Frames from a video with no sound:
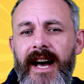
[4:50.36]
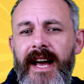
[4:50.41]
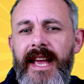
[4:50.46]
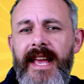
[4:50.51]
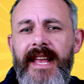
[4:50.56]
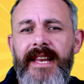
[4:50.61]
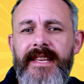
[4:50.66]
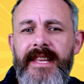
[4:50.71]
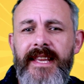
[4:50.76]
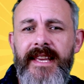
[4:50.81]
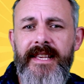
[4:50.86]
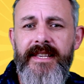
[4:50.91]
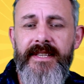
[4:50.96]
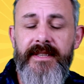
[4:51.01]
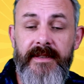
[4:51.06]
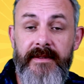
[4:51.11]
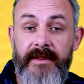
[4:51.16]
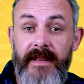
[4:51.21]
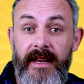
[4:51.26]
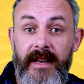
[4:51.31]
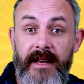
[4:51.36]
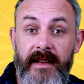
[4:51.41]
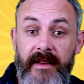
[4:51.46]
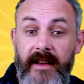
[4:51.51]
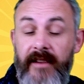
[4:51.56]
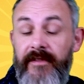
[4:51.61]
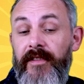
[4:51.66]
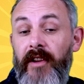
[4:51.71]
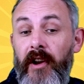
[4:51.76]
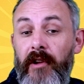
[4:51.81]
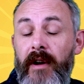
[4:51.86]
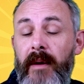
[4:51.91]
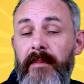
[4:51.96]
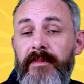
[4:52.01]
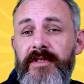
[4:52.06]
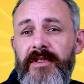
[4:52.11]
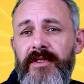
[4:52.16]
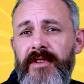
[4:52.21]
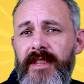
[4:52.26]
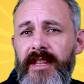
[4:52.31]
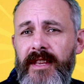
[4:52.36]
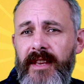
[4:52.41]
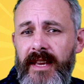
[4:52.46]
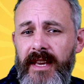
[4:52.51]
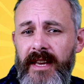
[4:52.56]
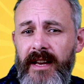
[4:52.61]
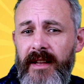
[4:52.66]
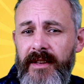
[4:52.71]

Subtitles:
It is a follow-up to the